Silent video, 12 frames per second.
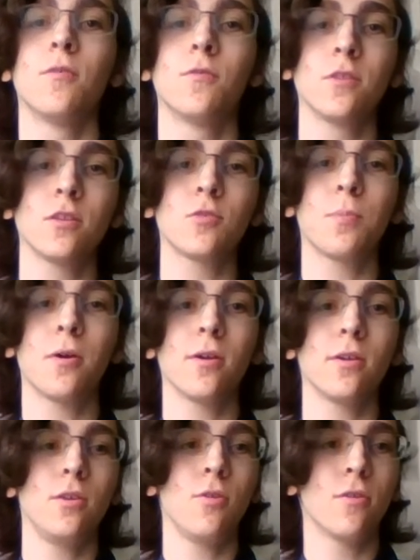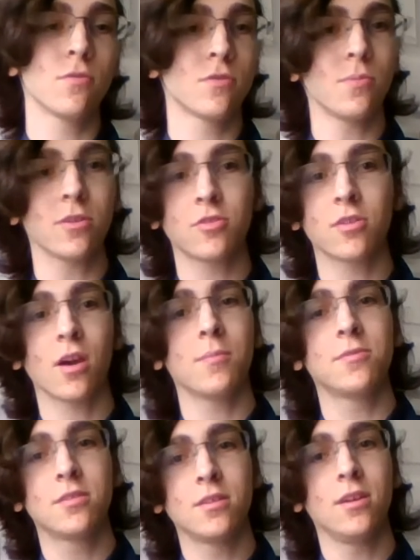For this part, you have as much time
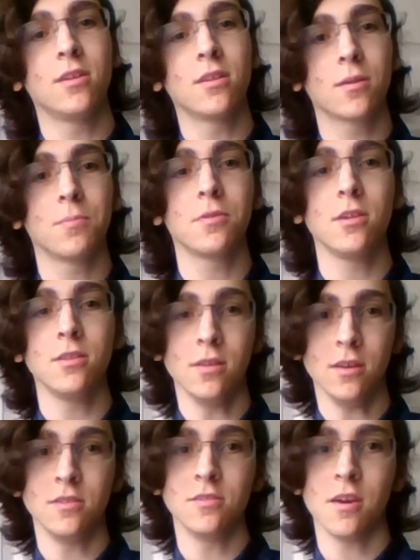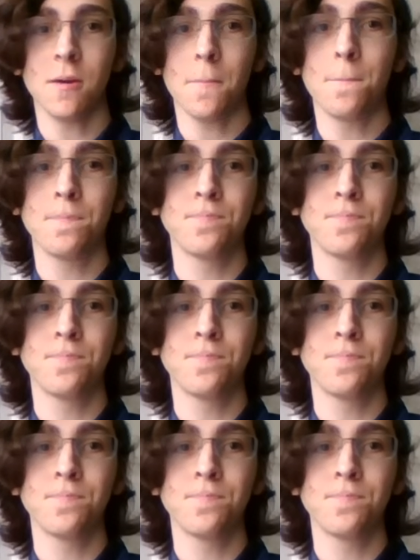as you need to complete the exam.